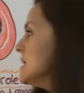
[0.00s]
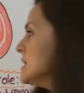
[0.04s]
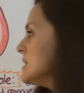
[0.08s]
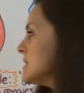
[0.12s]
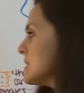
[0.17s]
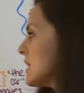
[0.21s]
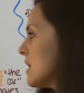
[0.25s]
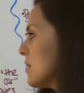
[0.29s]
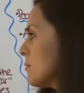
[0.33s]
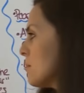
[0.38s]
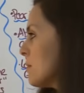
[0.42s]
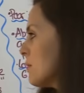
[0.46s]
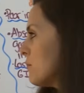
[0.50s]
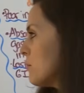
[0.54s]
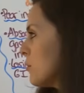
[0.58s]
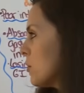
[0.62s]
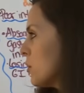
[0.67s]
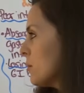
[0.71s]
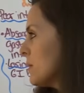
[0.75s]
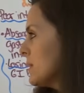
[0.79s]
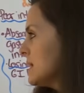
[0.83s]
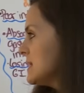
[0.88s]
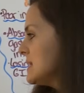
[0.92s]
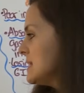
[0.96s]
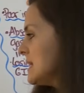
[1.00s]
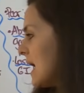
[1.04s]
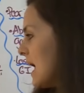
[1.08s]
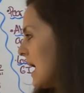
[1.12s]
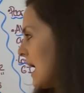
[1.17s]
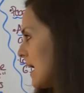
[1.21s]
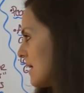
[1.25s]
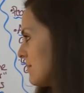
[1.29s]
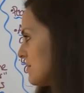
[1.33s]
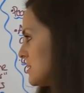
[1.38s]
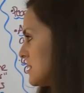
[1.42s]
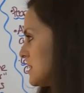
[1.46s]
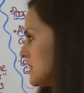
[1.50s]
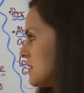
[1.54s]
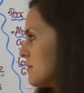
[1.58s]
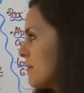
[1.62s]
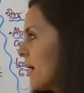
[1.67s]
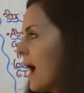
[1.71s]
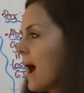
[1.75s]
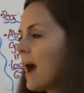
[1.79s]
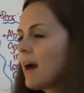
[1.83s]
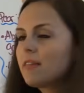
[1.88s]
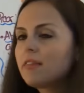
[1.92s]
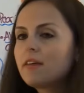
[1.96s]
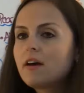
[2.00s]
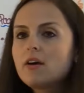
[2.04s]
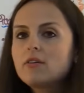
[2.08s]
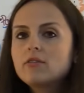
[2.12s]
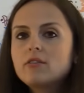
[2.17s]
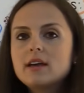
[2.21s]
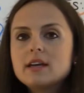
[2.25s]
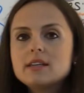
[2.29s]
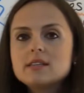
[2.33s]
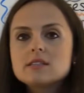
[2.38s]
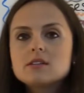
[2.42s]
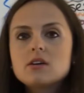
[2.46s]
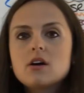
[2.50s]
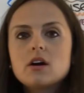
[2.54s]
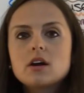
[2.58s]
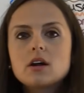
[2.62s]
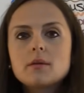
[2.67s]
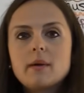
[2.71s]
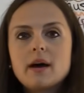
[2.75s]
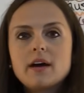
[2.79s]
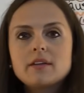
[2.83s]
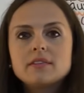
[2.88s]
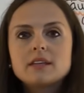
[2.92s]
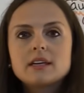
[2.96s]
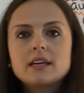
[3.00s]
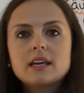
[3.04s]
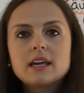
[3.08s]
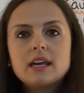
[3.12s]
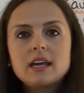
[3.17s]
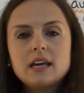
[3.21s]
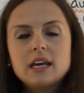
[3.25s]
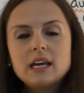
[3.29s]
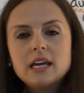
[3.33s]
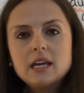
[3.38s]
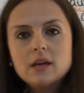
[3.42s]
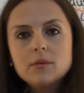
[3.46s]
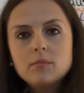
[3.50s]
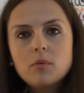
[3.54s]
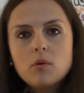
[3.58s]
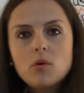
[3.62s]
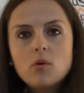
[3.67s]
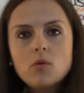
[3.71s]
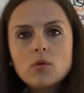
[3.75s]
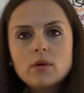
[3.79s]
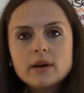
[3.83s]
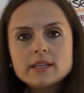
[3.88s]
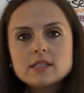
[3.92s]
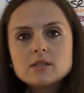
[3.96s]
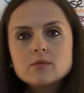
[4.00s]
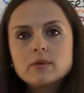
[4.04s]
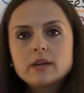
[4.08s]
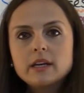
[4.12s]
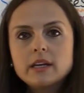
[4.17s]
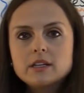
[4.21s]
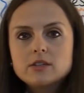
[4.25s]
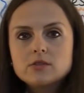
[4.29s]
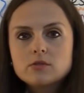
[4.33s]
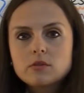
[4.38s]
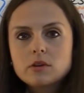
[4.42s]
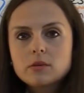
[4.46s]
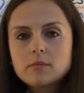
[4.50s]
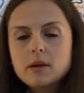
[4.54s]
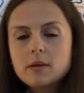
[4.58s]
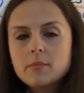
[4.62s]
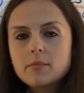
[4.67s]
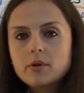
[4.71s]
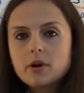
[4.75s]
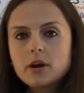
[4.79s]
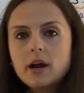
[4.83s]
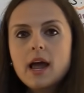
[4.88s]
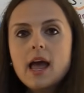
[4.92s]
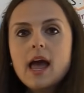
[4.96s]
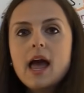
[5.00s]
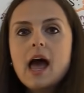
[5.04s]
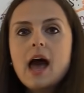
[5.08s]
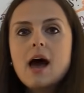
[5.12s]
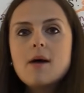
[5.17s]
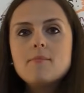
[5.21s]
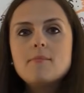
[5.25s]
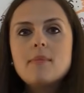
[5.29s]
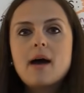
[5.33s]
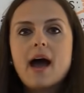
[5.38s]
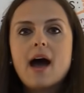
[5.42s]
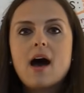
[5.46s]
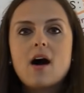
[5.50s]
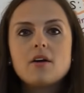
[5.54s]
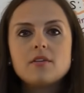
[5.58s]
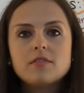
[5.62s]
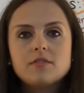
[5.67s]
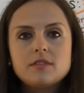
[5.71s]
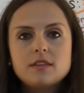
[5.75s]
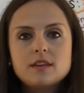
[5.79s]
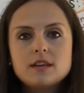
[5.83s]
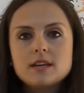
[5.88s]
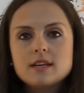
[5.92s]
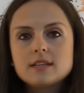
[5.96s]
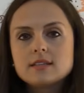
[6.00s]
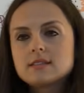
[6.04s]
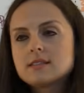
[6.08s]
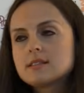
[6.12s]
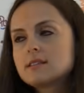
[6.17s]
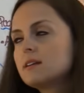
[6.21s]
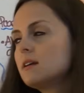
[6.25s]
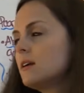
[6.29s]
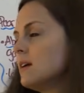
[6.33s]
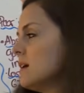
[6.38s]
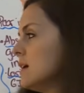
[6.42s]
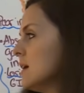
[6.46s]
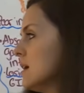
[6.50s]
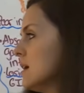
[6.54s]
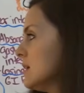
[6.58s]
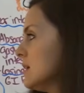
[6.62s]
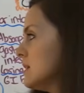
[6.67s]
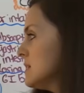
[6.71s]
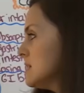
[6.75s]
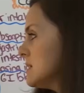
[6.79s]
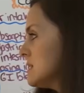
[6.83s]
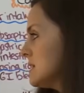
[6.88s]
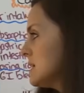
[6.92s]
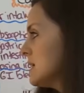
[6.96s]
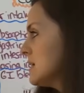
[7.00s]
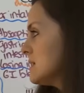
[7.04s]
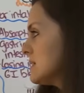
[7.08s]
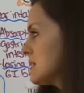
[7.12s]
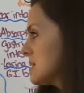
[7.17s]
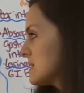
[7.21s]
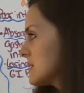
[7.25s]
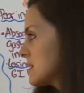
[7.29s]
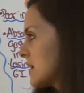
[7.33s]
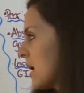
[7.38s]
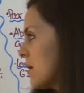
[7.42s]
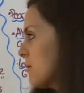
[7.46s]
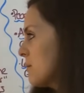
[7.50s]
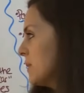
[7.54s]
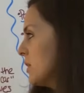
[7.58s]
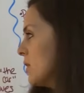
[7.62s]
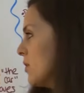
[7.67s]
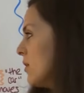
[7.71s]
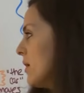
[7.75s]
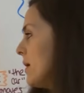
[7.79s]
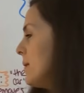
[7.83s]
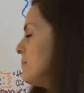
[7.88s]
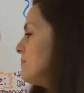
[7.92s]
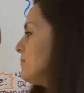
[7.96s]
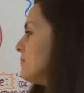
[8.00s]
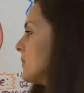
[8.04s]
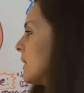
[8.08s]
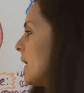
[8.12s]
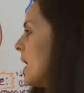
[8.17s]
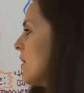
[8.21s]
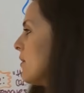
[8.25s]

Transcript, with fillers: So before we dive into the patho, let's talk about the key points we need to remember about this disease that's going on.